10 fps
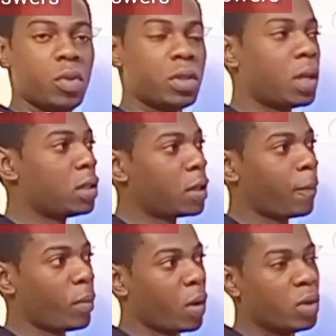cells,
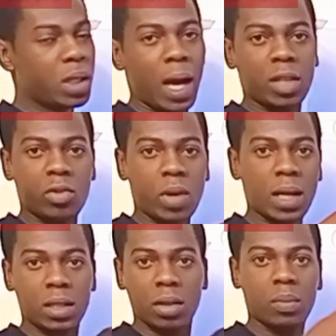which
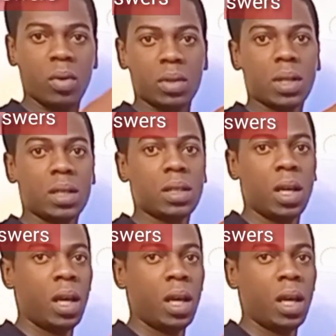attract red blood cells,